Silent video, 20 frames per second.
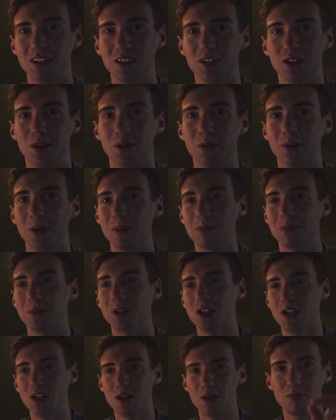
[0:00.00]

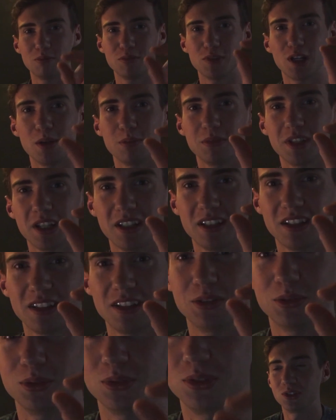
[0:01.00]
I'm that
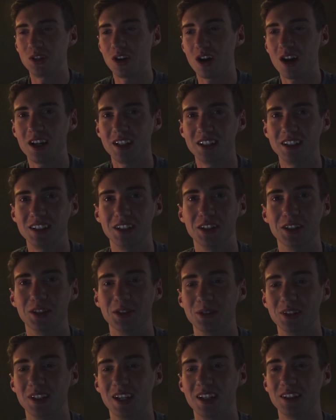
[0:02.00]
little dot,
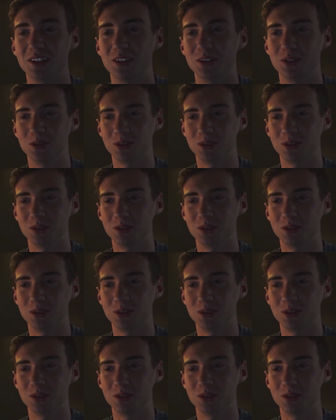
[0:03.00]
in that little,